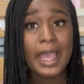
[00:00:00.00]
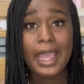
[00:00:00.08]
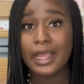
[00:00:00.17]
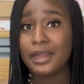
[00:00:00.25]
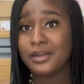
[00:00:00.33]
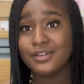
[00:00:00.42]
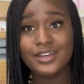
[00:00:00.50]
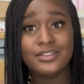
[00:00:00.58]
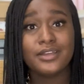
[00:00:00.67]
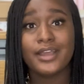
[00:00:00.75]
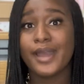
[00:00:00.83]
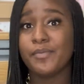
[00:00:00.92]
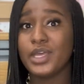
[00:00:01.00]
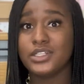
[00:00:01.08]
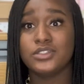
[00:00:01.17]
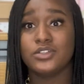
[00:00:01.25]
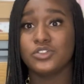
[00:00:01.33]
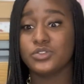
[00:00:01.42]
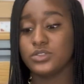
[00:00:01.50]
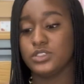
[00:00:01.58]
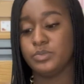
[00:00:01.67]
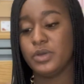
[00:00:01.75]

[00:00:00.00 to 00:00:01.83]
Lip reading: and nothing got back to the drills.